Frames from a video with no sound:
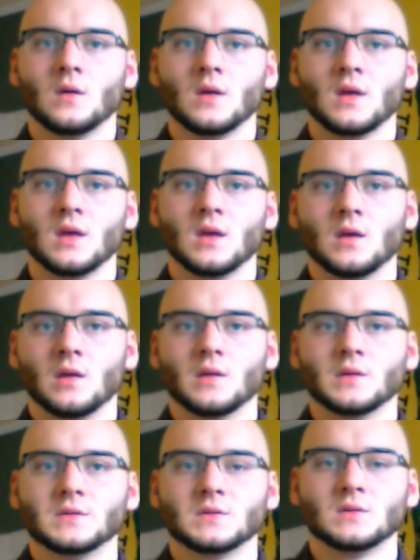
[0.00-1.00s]
And
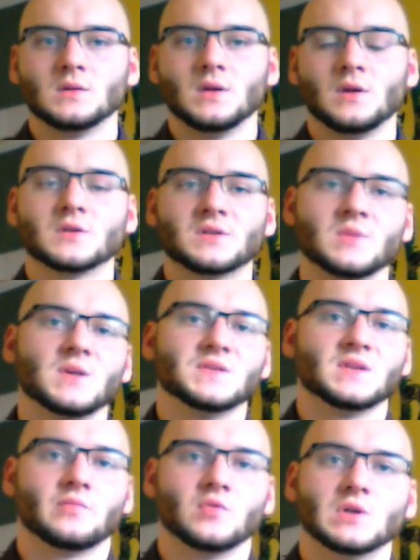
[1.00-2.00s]
here's some of the
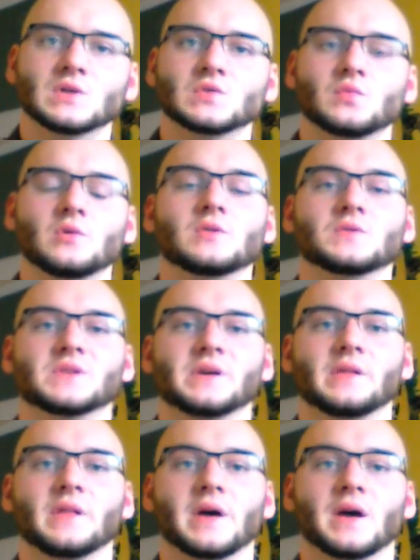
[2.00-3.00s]
examples we used in
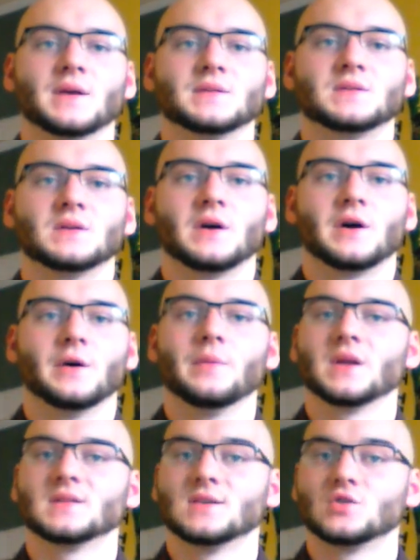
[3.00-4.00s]
class. Like
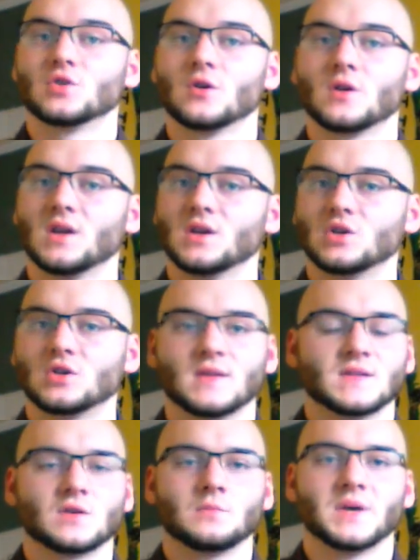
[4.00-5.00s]
I said, Turkish,
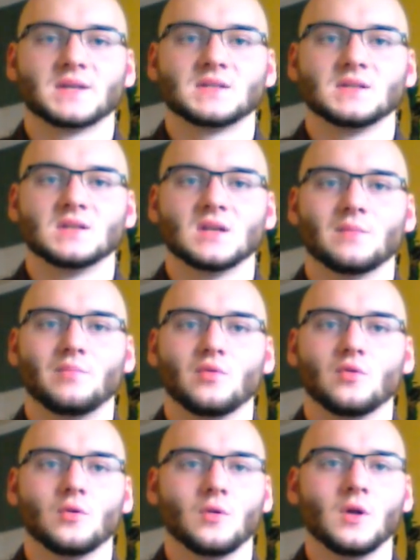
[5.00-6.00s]
that's our best
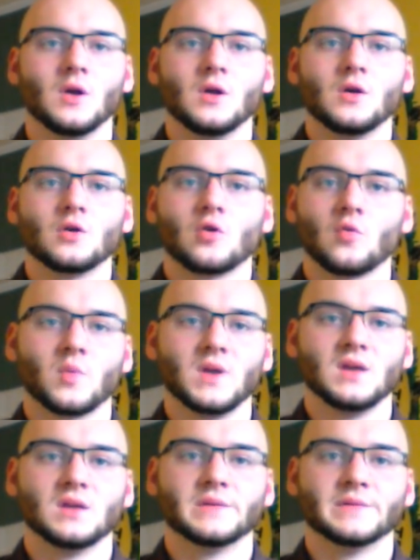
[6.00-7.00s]
example,
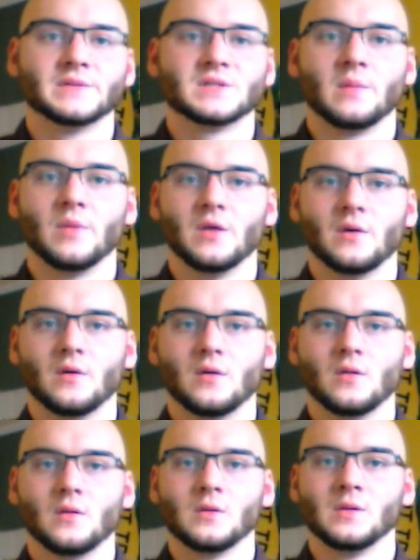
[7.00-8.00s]
Korean,
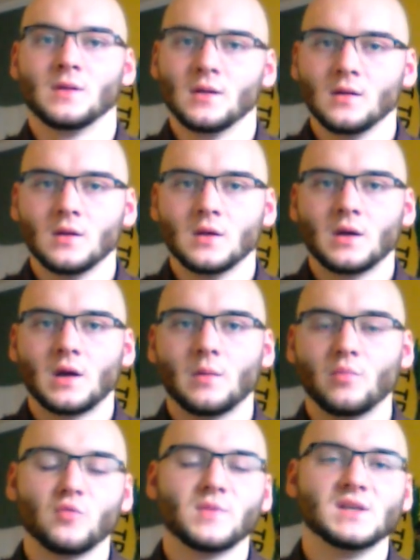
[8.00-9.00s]
Tamil,
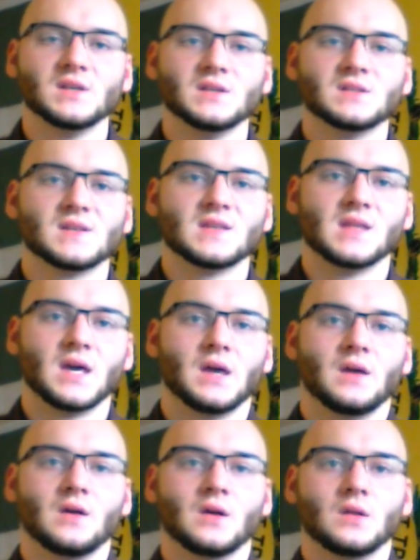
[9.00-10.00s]
Burmese, and
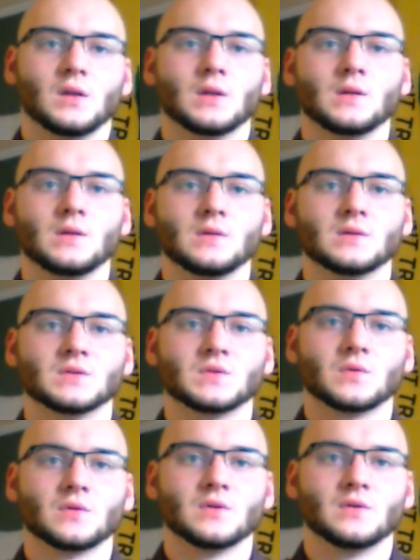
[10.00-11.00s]
then
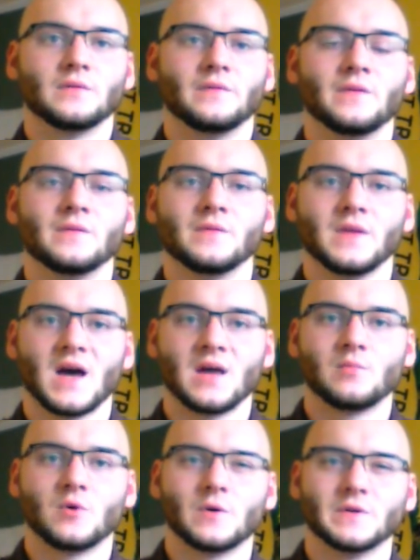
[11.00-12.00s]
sort of the
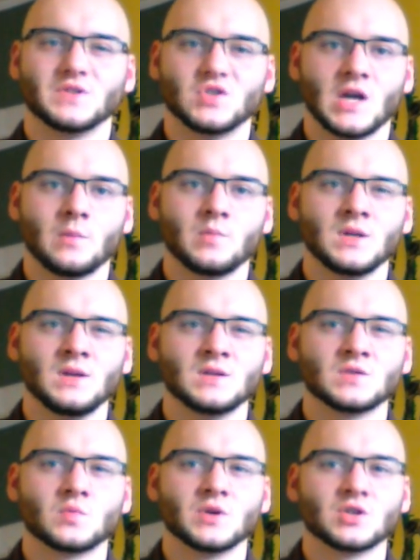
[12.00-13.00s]
oddball is Japanese,
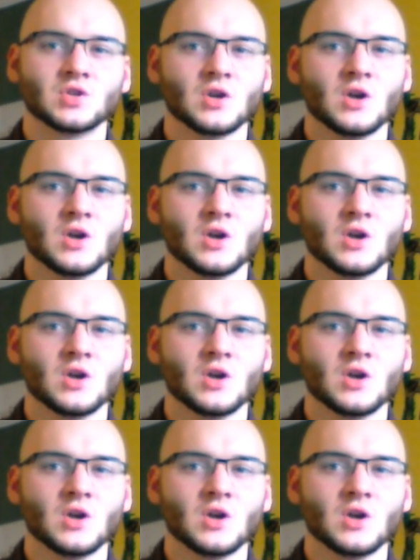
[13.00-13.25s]
which